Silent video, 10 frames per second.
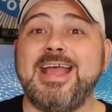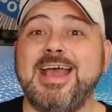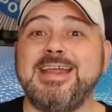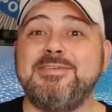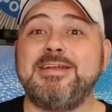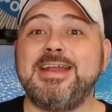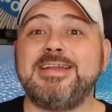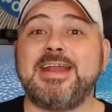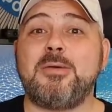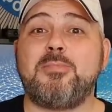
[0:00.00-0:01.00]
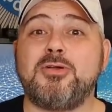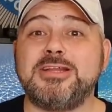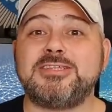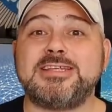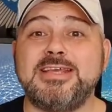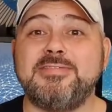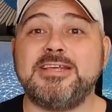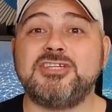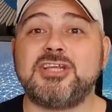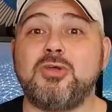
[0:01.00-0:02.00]
and even ended up on a
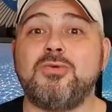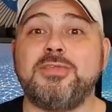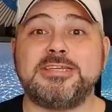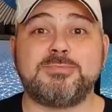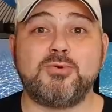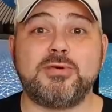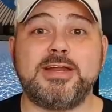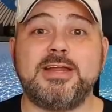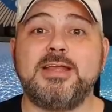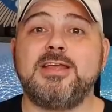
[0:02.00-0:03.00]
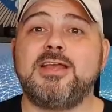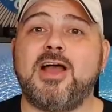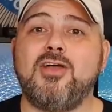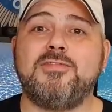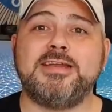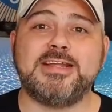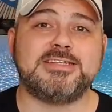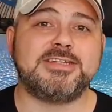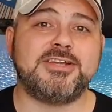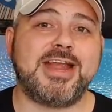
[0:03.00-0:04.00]
TV show this morning over the
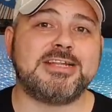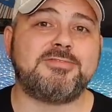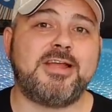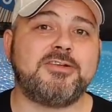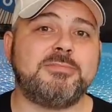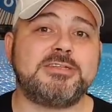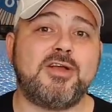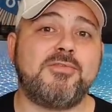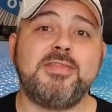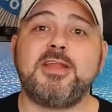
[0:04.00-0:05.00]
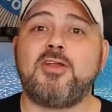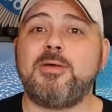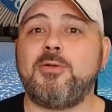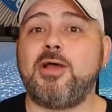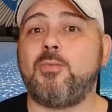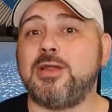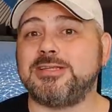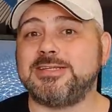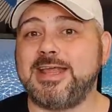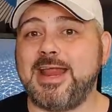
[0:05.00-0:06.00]
incident, has found himself in the limelight
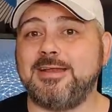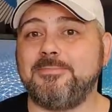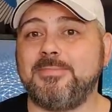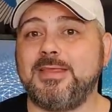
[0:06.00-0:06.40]
once again.